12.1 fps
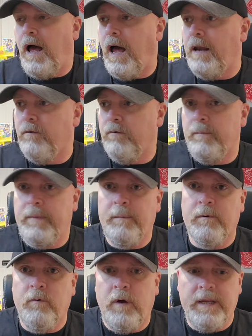I don't
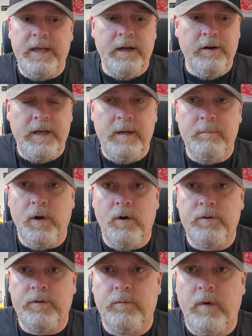remember what year he
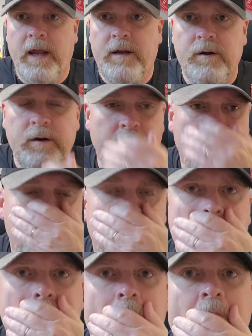broke the record.
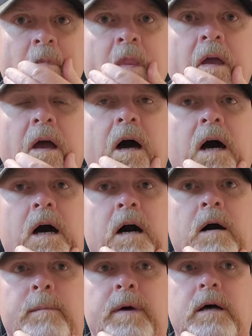
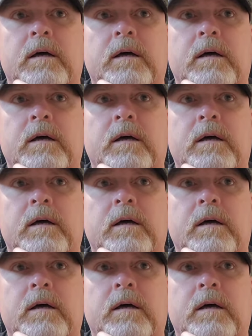I